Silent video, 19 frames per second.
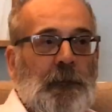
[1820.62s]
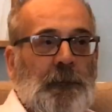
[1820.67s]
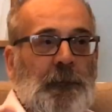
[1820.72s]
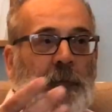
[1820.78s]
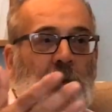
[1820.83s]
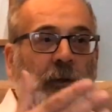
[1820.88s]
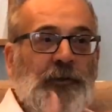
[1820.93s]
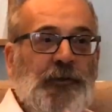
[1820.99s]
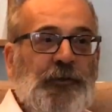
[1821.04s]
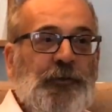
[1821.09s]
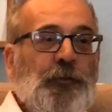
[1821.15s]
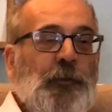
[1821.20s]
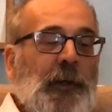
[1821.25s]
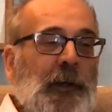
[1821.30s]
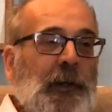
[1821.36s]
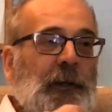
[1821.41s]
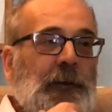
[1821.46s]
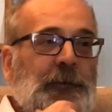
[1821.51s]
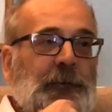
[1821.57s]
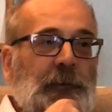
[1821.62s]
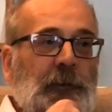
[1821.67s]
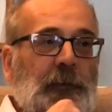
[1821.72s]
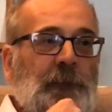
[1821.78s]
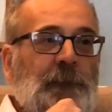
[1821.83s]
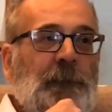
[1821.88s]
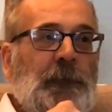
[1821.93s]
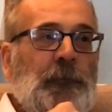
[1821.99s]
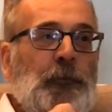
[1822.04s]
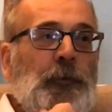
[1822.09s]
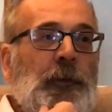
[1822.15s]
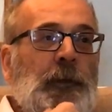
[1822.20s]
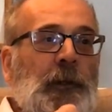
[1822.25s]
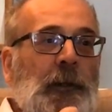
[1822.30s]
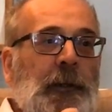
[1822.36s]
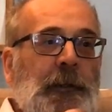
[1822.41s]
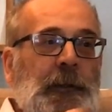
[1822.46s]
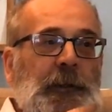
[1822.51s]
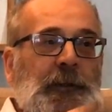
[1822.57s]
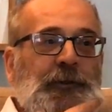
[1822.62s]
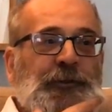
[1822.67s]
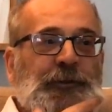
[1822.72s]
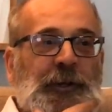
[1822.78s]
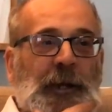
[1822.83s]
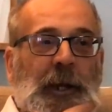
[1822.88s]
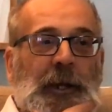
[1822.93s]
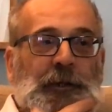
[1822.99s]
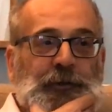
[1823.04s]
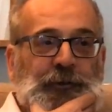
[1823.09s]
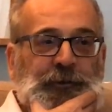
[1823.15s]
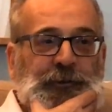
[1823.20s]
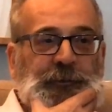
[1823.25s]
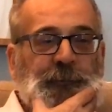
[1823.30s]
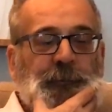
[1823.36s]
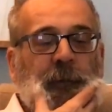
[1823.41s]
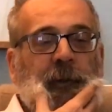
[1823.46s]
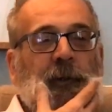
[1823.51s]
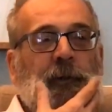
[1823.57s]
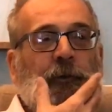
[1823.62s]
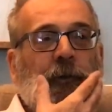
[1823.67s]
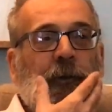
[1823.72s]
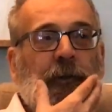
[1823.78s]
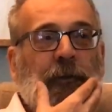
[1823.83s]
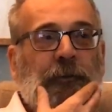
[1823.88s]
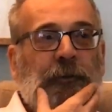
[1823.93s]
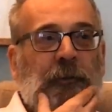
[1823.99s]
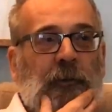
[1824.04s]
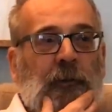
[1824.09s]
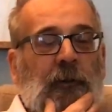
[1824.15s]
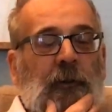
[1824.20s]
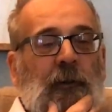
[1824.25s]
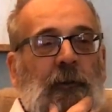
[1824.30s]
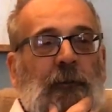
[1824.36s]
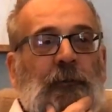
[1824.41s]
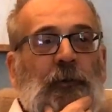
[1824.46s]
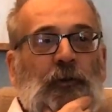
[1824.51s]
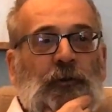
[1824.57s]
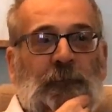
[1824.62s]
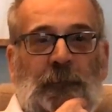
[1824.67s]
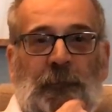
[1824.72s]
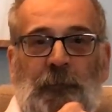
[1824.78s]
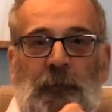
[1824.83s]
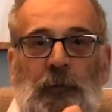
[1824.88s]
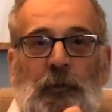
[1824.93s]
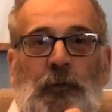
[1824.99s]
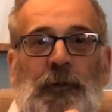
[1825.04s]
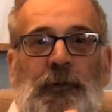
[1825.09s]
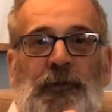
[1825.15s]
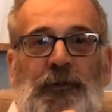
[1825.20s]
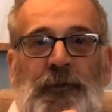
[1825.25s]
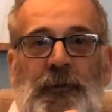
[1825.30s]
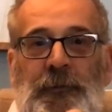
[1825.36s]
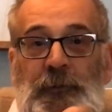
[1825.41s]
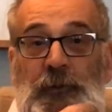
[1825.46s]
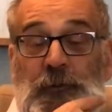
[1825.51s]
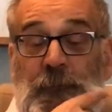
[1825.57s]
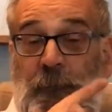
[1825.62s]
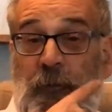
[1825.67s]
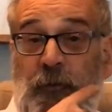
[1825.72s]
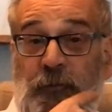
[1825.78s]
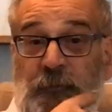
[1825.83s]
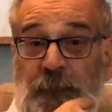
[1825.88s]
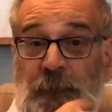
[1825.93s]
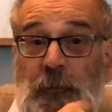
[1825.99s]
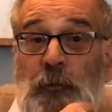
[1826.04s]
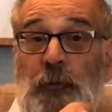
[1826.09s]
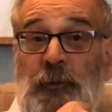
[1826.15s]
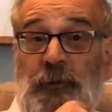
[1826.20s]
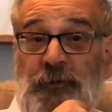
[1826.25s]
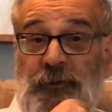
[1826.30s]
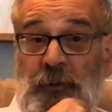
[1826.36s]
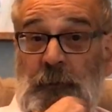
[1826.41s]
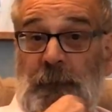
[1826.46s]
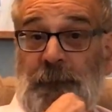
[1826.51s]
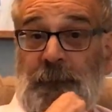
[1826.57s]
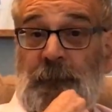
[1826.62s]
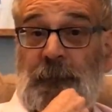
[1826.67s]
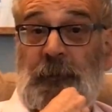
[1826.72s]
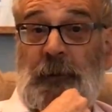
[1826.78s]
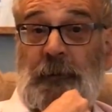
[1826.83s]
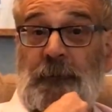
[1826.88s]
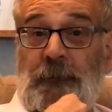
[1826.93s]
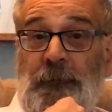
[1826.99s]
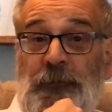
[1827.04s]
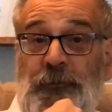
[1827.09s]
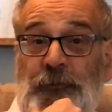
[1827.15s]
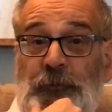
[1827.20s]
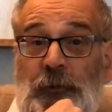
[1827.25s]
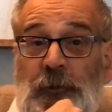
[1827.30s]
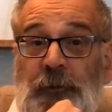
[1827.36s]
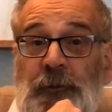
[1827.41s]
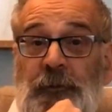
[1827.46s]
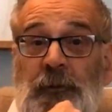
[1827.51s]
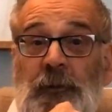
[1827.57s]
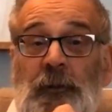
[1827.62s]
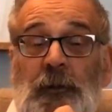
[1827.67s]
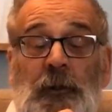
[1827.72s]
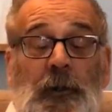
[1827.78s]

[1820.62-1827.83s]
For us, we had a really intense period in those few year, in those first few years after the end of the strike,